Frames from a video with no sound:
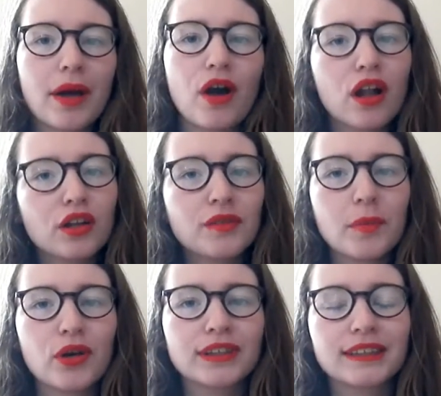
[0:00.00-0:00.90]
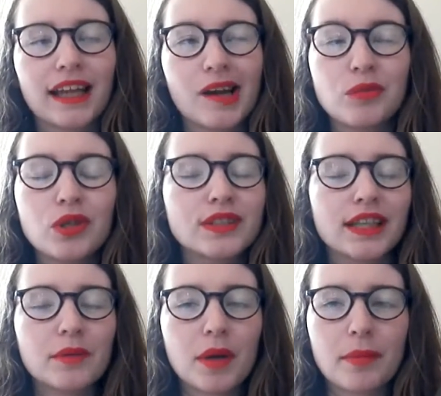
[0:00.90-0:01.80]
about all of the books that I'm
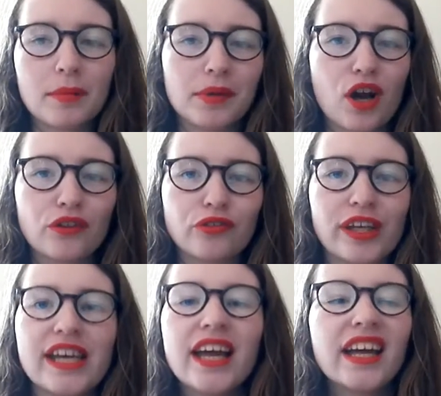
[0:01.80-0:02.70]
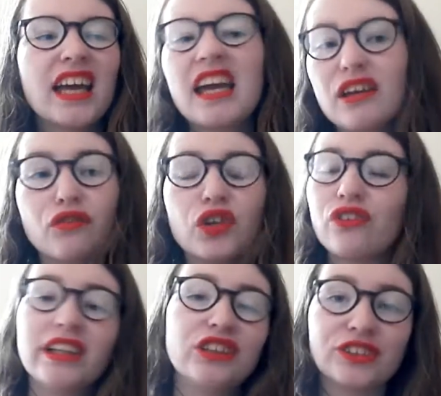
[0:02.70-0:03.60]
using in my bibliography, if
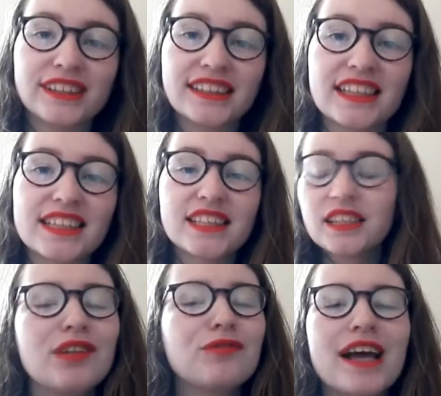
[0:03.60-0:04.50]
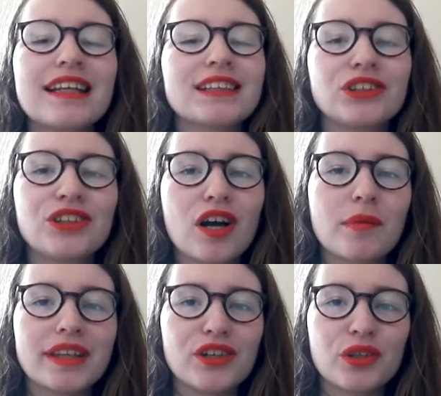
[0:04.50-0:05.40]
you're interested. In fact, let's just talk
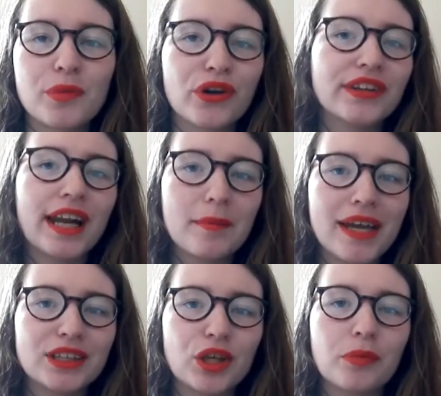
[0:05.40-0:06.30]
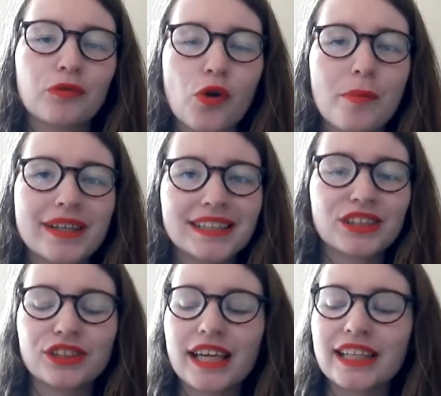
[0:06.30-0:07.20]
about the other book that I picked up for my
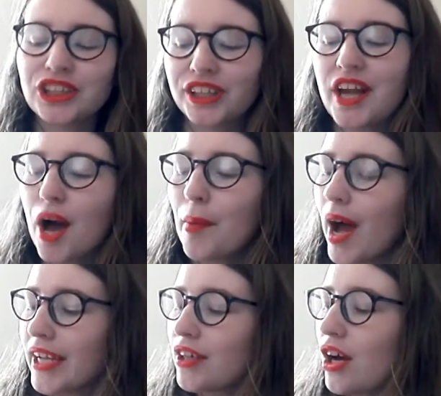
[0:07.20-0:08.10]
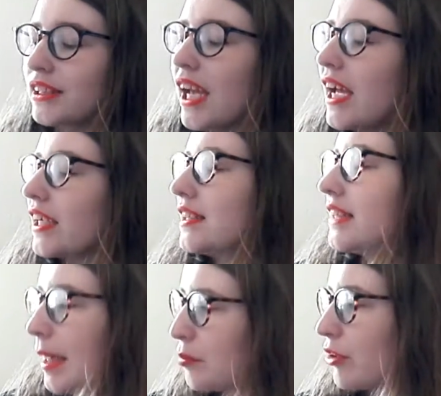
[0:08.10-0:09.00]
dissertation. I got
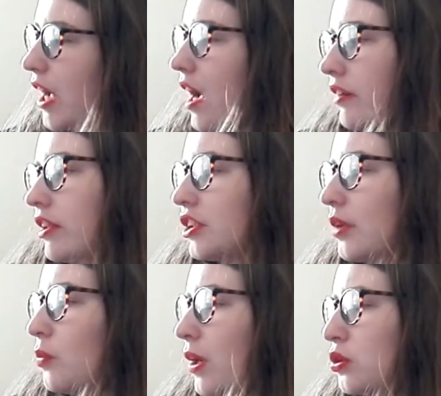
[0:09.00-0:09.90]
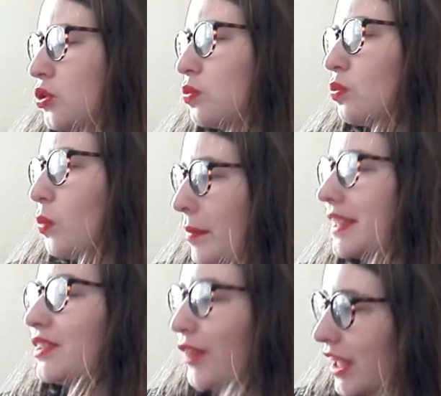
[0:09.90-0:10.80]
Contemporary Irish and Welsh
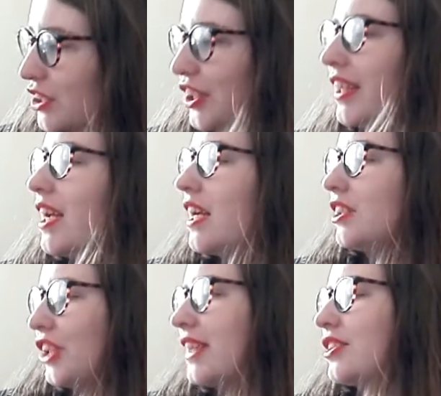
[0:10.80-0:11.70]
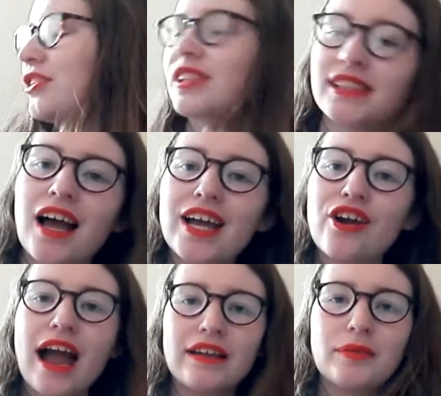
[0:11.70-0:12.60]
Women's Fiction, Gender,
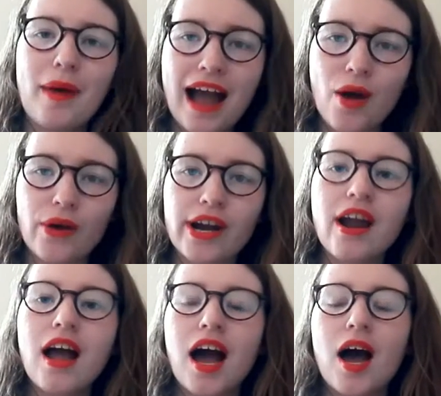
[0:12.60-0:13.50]
Desire and Power.